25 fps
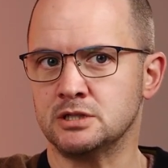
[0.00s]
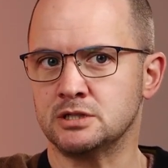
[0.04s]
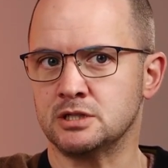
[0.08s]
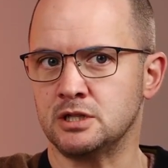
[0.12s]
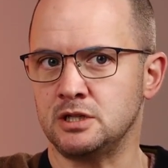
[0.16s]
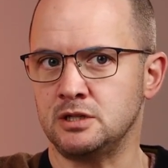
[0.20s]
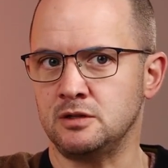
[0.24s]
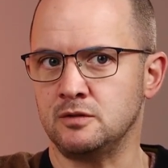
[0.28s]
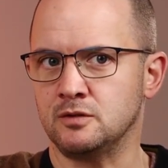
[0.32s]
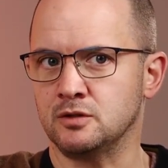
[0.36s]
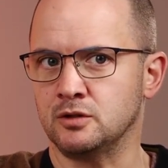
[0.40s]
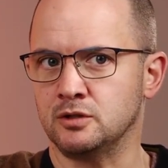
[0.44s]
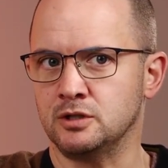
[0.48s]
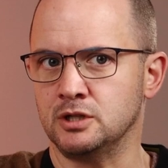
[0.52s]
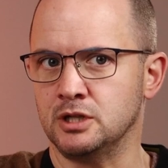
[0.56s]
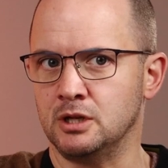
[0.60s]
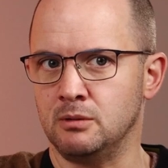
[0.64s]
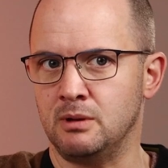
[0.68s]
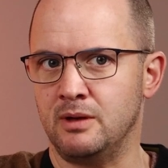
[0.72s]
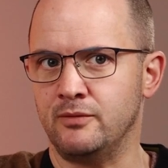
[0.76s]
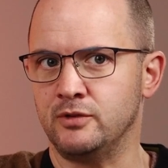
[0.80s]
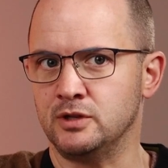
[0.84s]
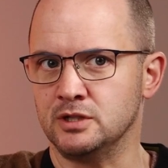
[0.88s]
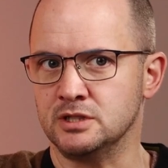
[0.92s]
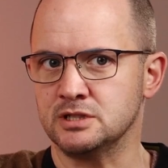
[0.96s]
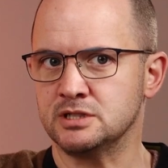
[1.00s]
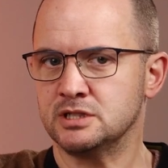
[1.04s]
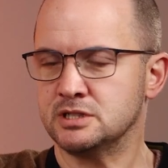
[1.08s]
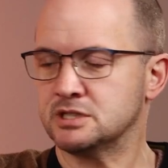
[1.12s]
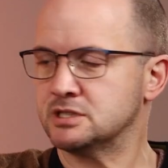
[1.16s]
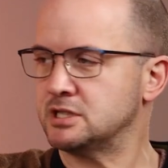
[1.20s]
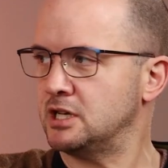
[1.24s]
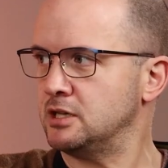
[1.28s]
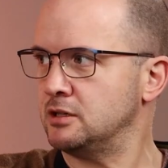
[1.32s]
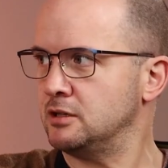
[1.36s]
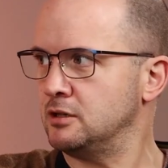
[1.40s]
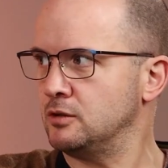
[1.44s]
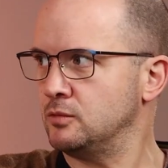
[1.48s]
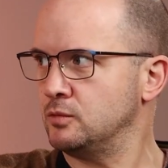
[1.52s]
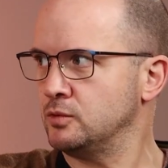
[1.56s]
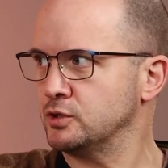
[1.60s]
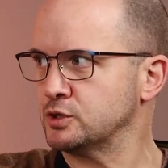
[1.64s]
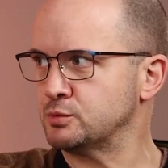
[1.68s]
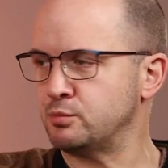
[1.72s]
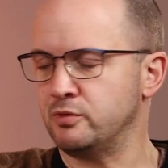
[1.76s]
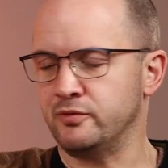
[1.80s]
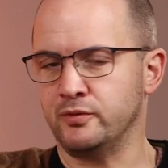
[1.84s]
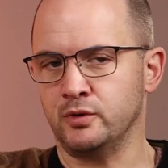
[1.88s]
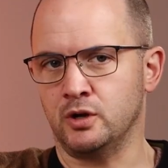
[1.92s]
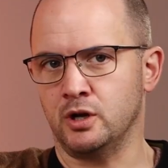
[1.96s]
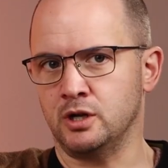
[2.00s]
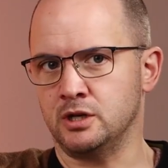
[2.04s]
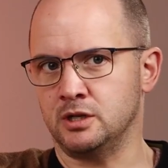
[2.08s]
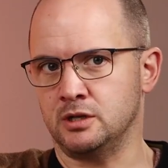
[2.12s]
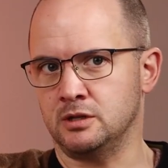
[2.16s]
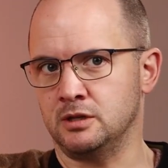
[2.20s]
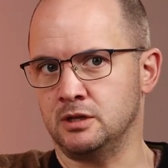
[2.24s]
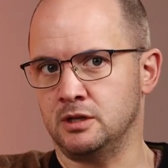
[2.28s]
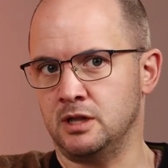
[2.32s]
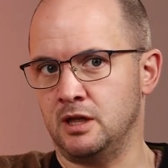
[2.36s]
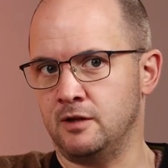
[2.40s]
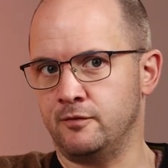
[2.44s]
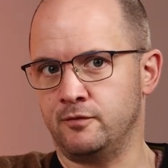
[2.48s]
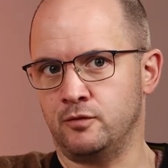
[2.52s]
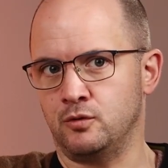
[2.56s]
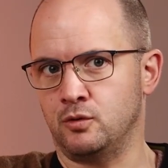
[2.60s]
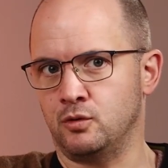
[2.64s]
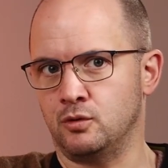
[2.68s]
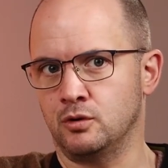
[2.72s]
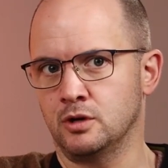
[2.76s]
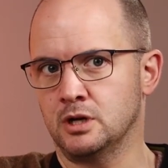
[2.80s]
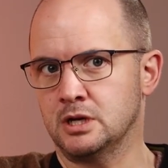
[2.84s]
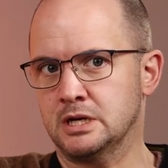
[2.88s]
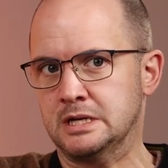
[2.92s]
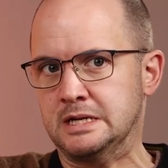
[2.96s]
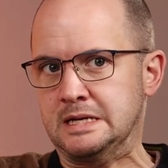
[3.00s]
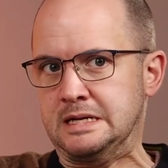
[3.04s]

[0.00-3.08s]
so you've got no evidence to say that it was provided and therefore